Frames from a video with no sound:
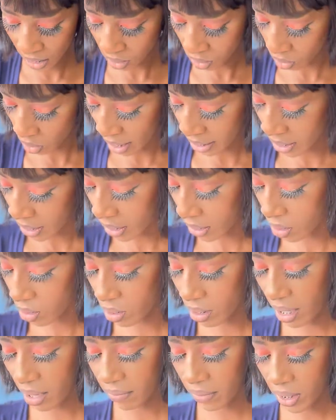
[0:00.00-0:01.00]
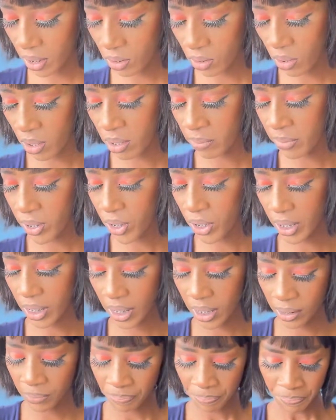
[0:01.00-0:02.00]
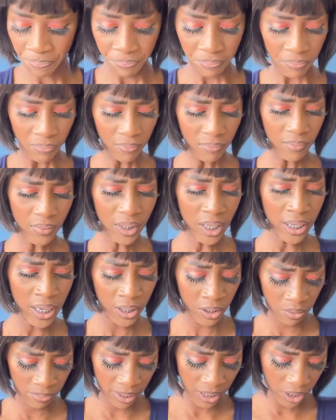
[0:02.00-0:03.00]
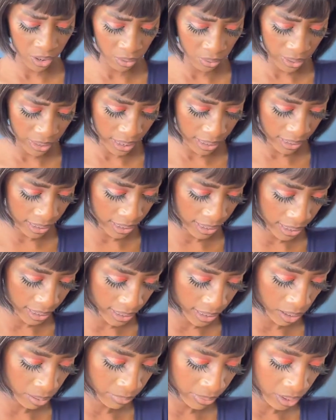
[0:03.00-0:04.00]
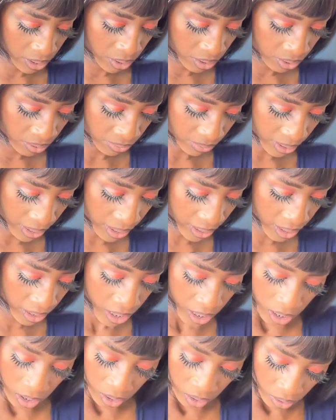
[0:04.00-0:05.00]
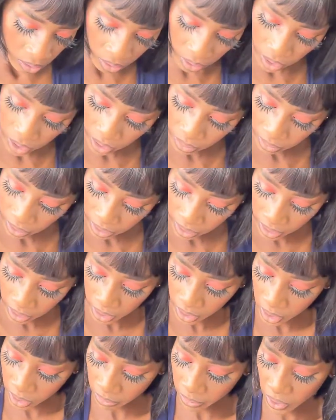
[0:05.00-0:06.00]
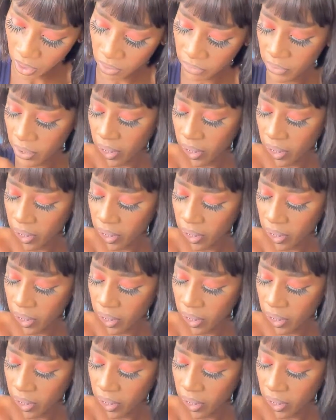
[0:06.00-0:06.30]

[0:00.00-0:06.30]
So I think it's to cover the sewing machine and to make sure it doesn't get damaged, right? So it's beautiful.